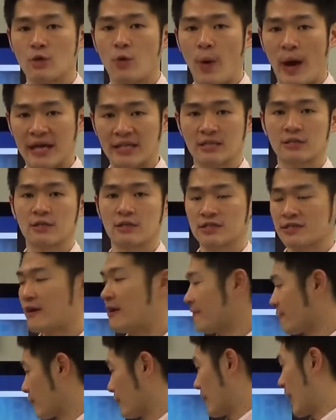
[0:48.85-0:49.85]
questions
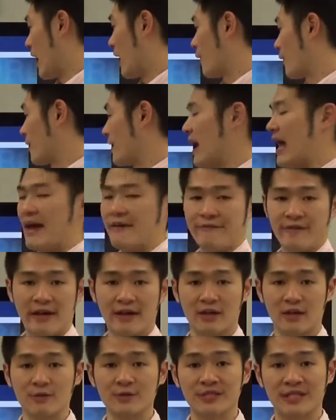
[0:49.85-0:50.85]
for our
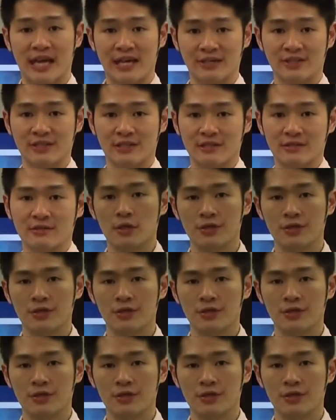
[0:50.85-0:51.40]
FAQ section.